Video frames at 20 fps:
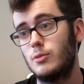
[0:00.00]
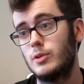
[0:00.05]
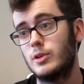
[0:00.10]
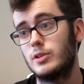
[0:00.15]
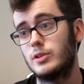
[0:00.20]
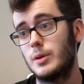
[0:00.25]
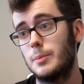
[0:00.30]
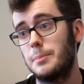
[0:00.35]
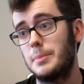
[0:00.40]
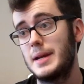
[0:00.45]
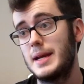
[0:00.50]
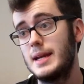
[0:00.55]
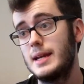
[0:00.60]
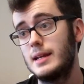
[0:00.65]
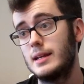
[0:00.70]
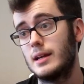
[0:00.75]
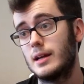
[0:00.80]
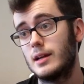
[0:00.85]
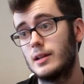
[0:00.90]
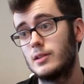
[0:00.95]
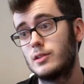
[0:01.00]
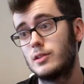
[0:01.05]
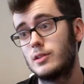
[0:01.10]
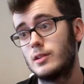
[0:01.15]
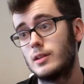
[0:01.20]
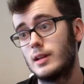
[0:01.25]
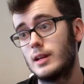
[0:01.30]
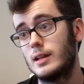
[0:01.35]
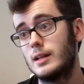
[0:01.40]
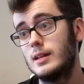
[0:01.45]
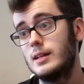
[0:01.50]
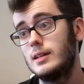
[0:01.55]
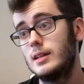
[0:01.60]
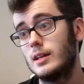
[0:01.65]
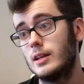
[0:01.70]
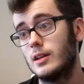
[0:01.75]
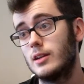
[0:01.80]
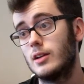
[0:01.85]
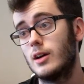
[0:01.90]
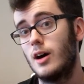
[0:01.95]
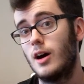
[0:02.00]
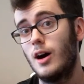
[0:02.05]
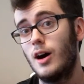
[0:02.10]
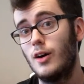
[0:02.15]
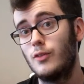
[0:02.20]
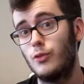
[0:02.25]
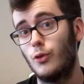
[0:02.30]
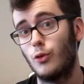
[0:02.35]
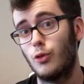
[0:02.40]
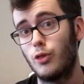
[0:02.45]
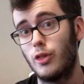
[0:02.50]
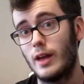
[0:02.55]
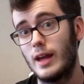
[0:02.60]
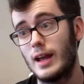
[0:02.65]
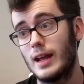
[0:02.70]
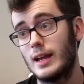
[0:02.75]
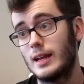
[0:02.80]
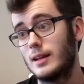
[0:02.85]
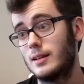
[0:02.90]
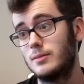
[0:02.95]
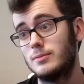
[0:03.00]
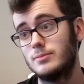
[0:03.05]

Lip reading: with some peanuts, and he did an awful thing.